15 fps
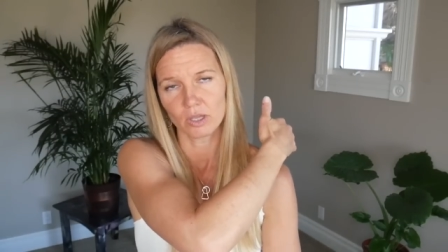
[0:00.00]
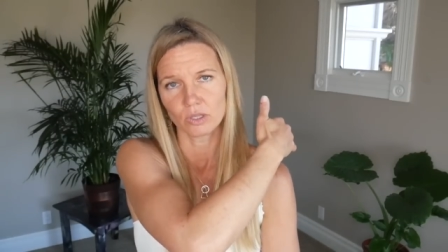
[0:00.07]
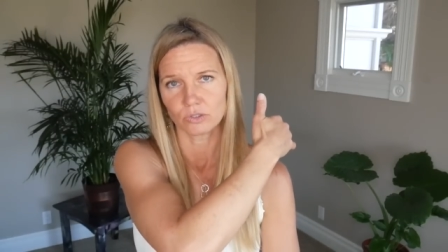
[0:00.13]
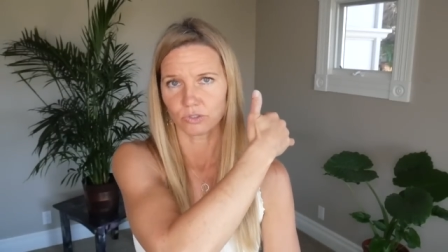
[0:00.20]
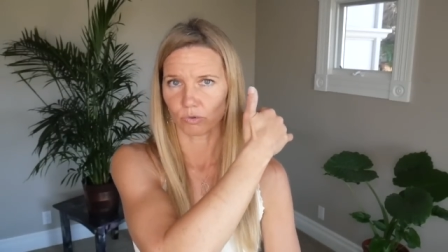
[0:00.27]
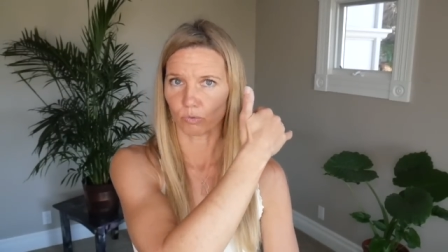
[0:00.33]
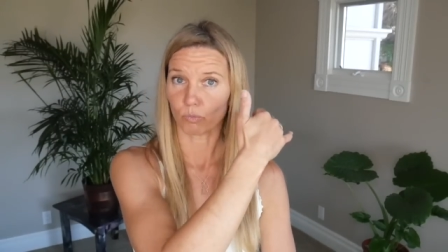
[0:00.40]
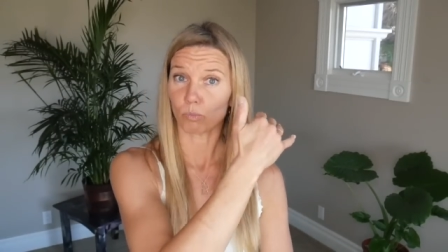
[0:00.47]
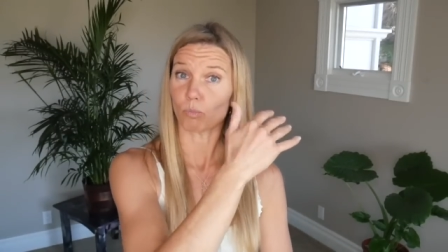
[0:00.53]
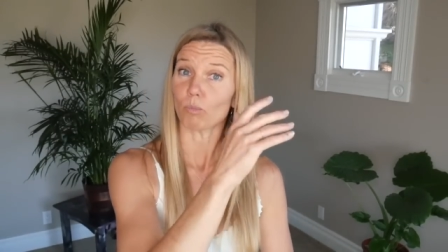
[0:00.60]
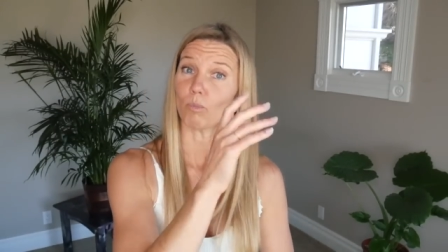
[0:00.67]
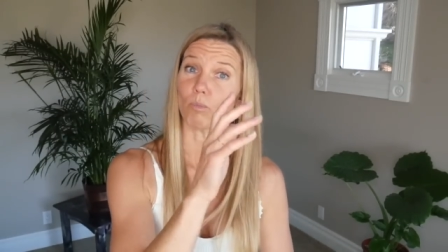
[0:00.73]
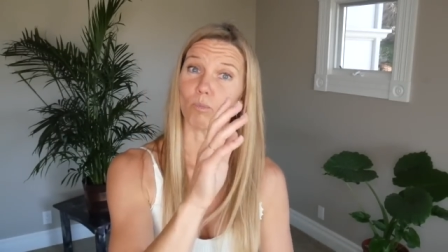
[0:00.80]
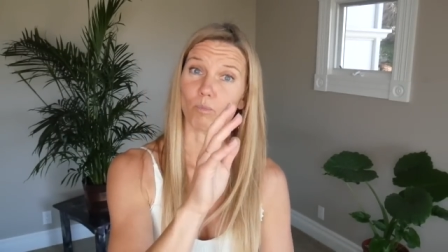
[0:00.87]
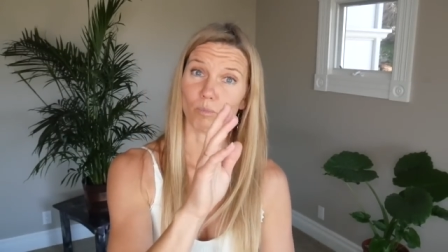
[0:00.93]
So
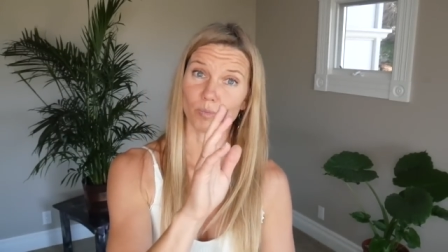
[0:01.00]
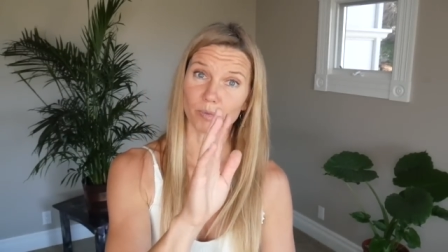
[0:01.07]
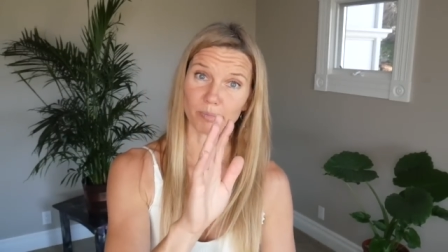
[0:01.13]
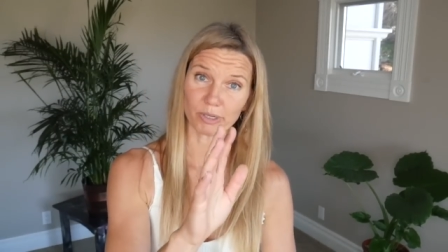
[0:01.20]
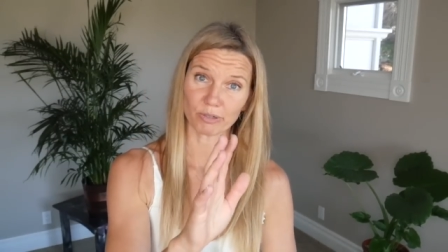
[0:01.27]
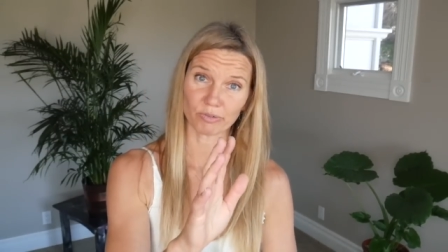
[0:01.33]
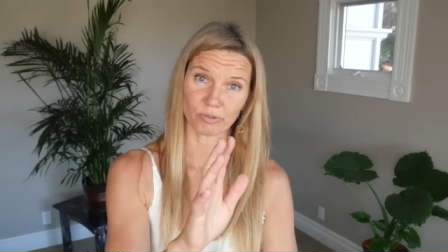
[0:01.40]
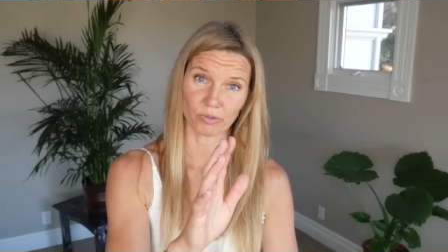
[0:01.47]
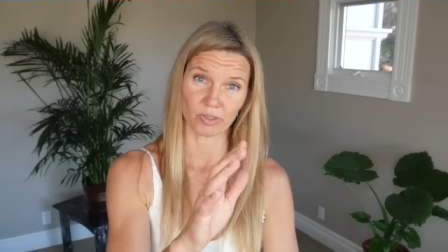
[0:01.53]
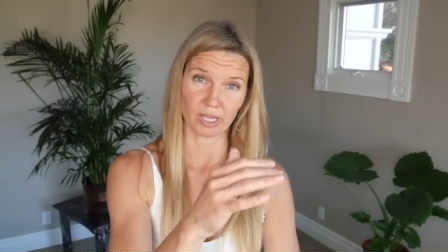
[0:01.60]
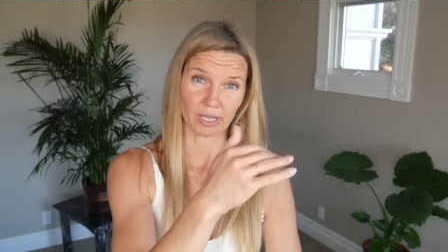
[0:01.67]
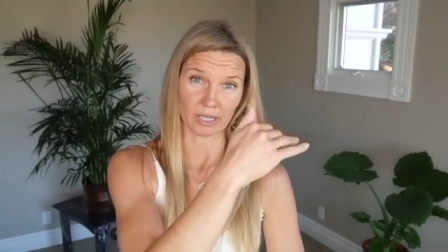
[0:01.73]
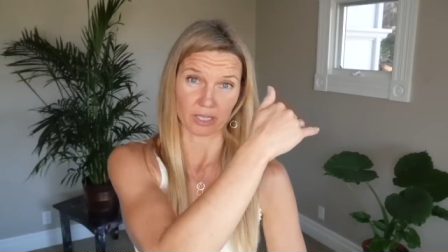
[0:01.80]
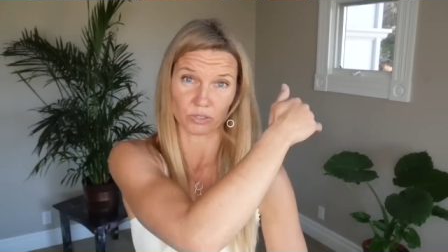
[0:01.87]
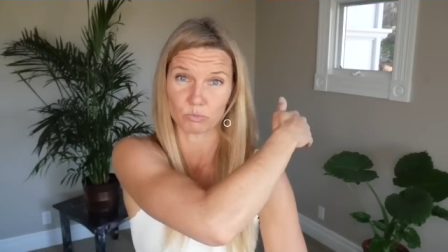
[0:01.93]
beautiful
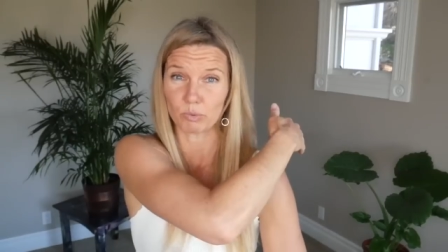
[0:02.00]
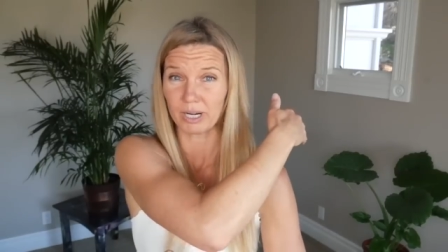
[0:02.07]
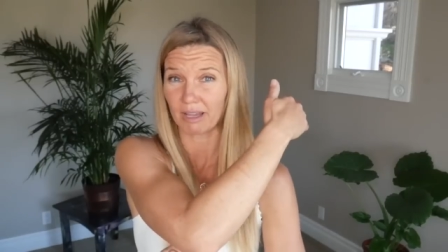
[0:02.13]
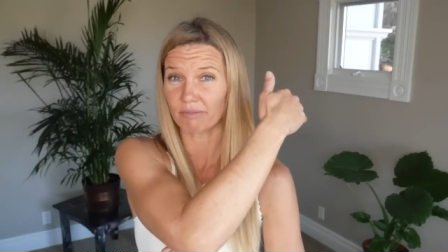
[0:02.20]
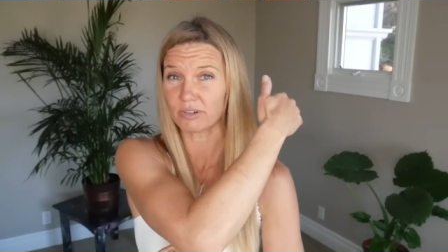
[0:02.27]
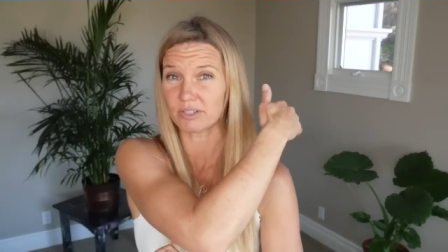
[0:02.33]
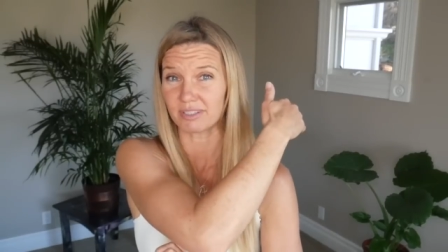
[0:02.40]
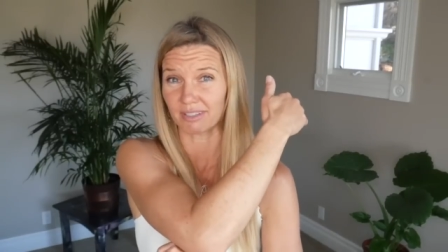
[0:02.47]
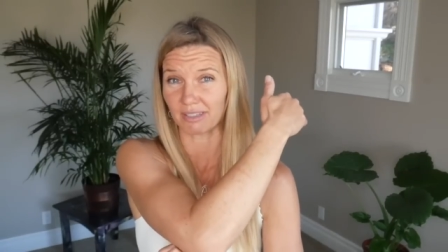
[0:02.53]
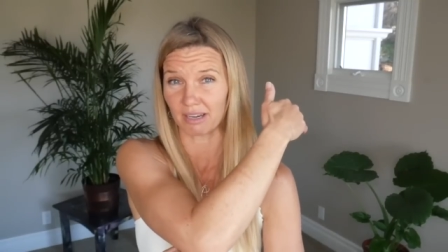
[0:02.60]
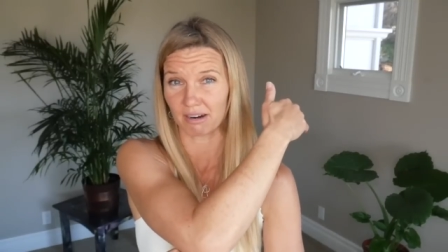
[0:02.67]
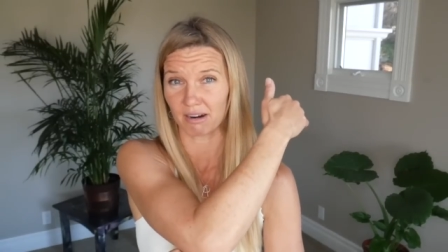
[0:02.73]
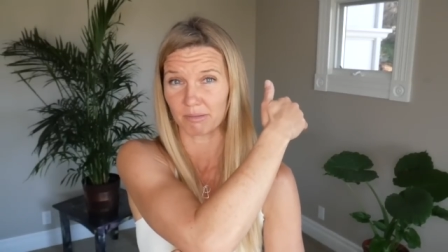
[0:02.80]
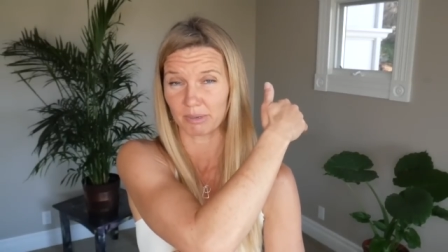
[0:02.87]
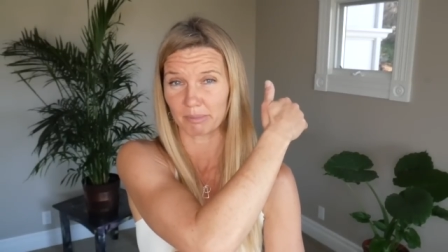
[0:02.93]
thing is whatever's in
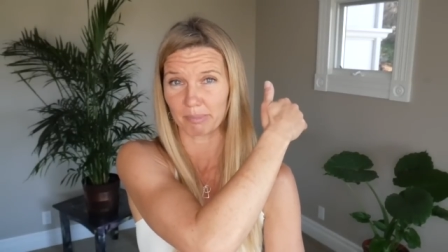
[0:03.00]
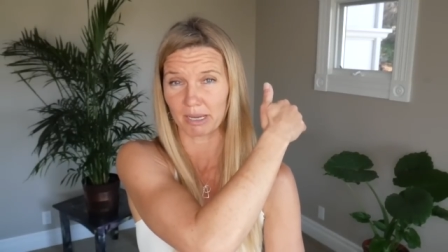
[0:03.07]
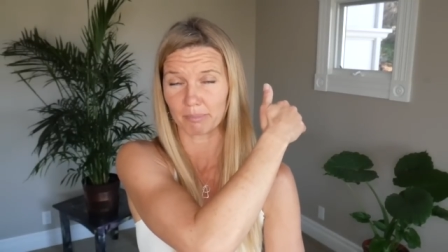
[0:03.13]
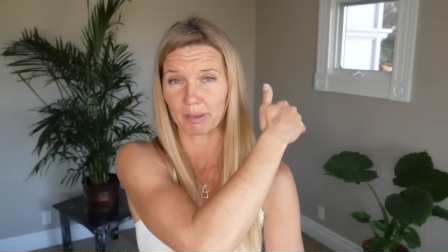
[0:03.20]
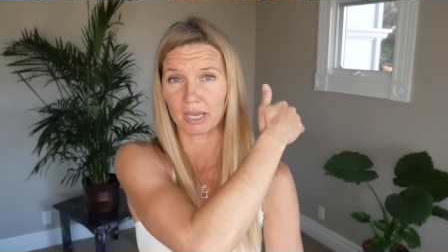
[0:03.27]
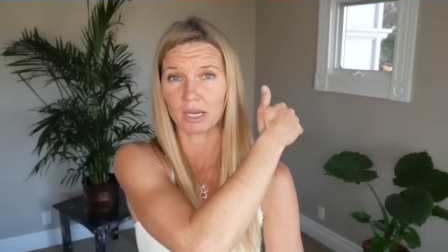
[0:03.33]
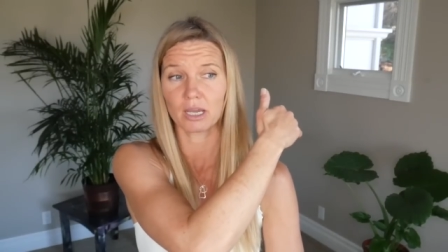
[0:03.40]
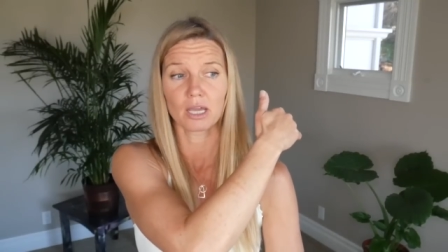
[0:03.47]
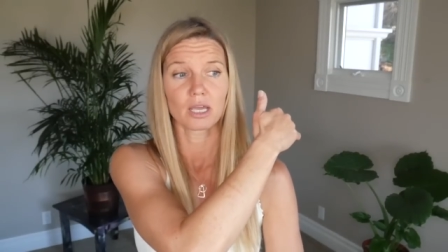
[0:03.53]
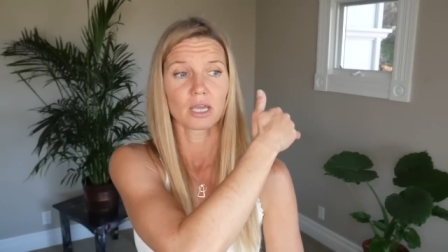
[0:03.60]
that karmic backpack.